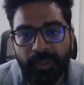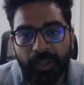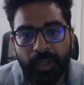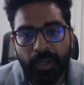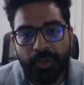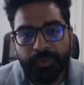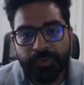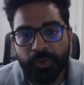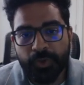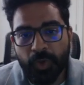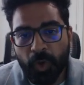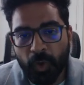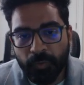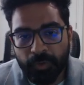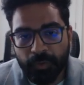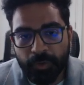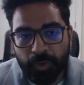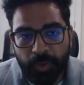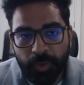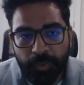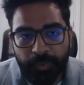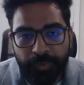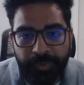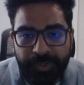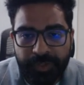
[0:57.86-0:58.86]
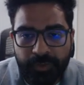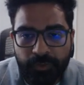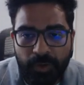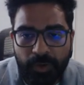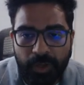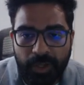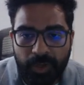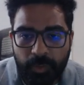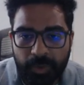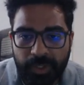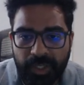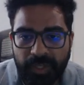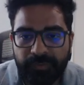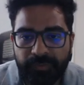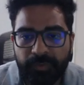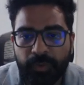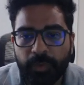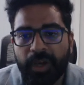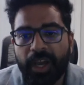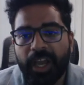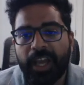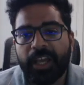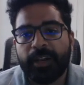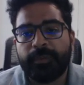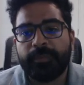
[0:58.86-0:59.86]
So Overgrown, this relic will give you an
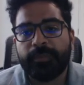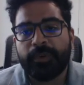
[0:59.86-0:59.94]
item